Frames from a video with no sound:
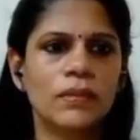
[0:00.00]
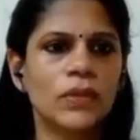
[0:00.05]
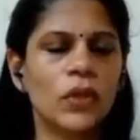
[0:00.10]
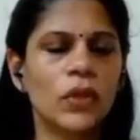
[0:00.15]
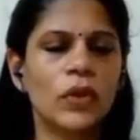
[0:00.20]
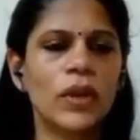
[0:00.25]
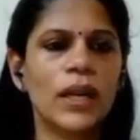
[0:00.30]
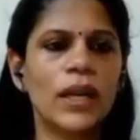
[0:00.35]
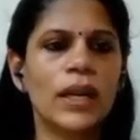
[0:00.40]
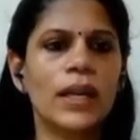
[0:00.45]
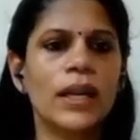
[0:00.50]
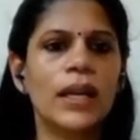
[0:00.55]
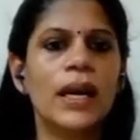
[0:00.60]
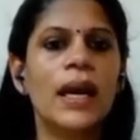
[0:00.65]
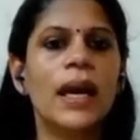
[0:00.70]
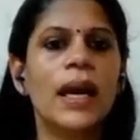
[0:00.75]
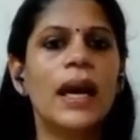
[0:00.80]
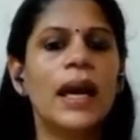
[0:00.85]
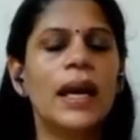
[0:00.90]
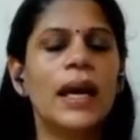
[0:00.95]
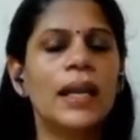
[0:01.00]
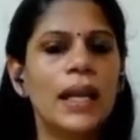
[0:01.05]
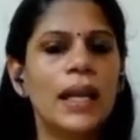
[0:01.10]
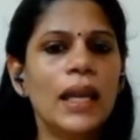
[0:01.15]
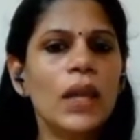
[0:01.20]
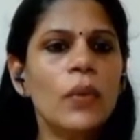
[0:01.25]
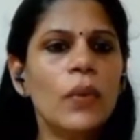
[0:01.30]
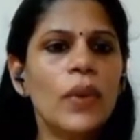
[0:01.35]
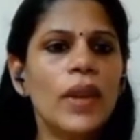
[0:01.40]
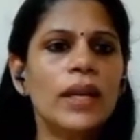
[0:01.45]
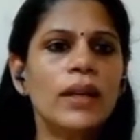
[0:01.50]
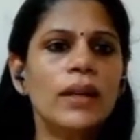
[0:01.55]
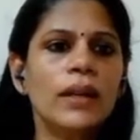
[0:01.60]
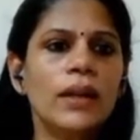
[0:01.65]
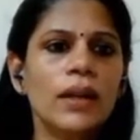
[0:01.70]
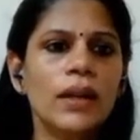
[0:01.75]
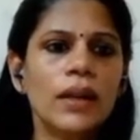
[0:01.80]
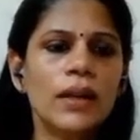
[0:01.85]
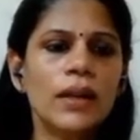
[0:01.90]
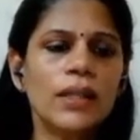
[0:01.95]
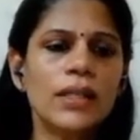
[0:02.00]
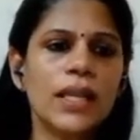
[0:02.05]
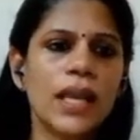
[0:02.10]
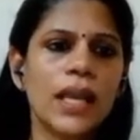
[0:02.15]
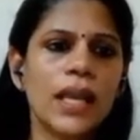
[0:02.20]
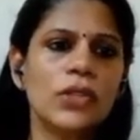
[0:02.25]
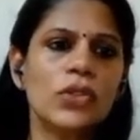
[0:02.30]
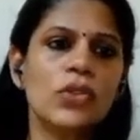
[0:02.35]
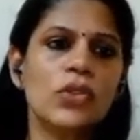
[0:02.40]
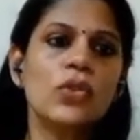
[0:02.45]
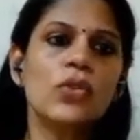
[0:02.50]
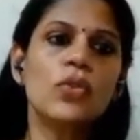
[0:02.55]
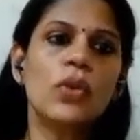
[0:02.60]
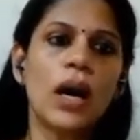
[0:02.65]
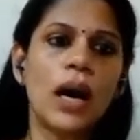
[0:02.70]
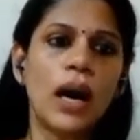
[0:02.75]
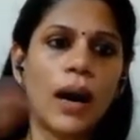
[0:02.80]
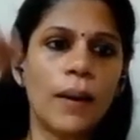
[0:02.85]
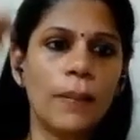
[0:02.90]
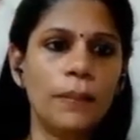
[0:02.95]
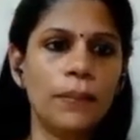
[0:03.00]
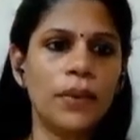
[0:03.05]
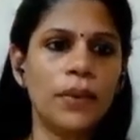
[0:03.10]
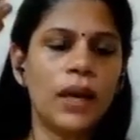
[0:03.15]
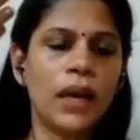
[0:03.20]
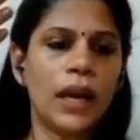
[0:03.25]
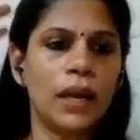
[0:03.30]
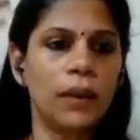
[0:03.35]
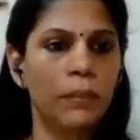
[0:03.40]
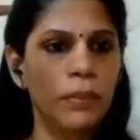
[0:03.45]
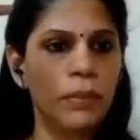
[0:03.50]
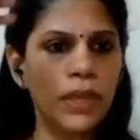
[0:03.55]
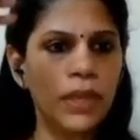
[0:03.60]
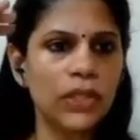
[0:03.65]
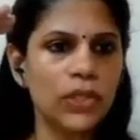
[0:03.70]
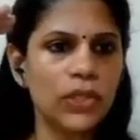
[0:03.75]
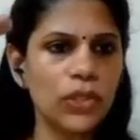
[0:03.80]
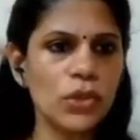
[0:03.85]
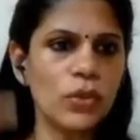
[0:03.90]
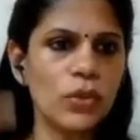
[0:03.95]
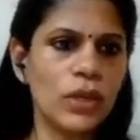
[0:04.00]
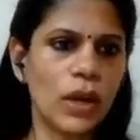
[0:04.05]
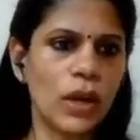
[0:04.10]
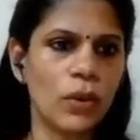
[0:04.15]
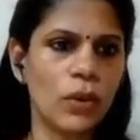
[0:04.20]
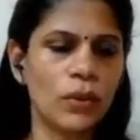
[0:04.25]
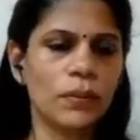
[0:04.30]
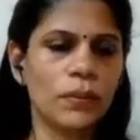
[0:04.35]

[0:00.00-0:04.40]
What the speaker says: All right. An elevator takes you up and brings you down.